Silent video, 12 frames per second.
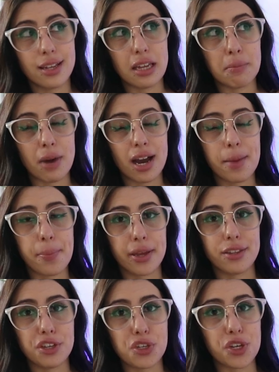in my
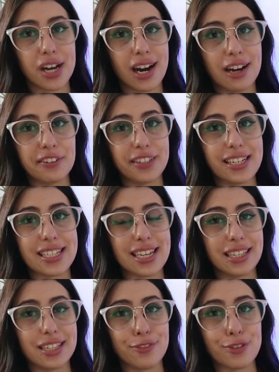opinion, you can't really see
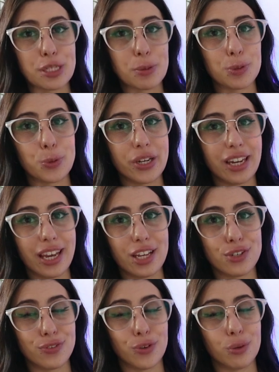the difference between
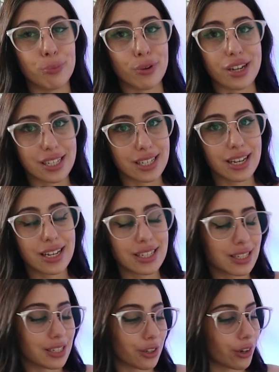each four presets.
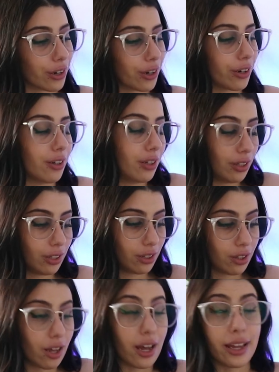So
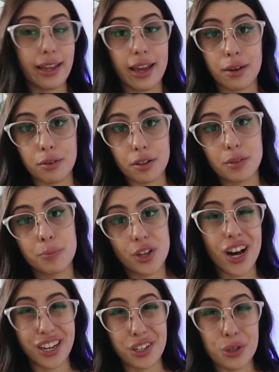again,
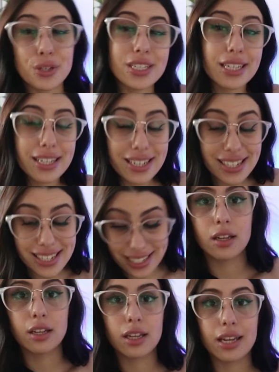kind of useless.
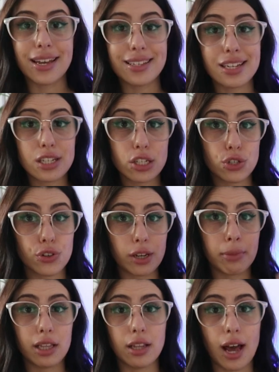It's
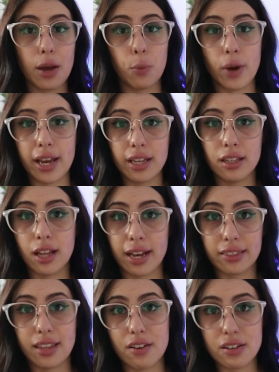extremely lightweight,
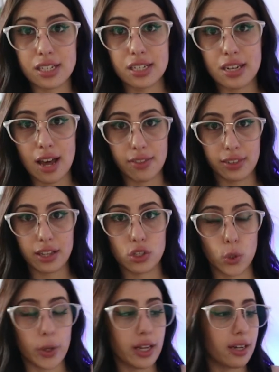like there is nothing
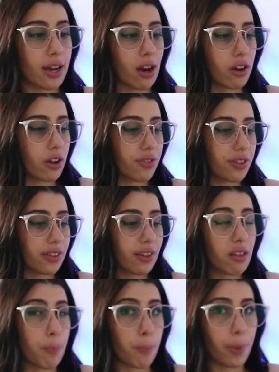to it. Now, I don't think
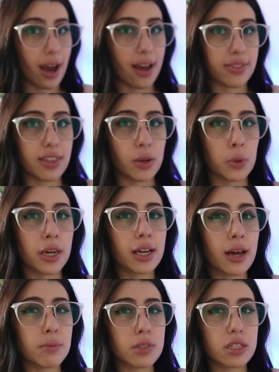that's a bad thing when it
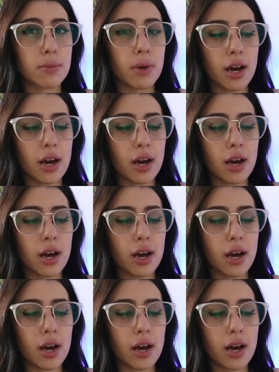comes to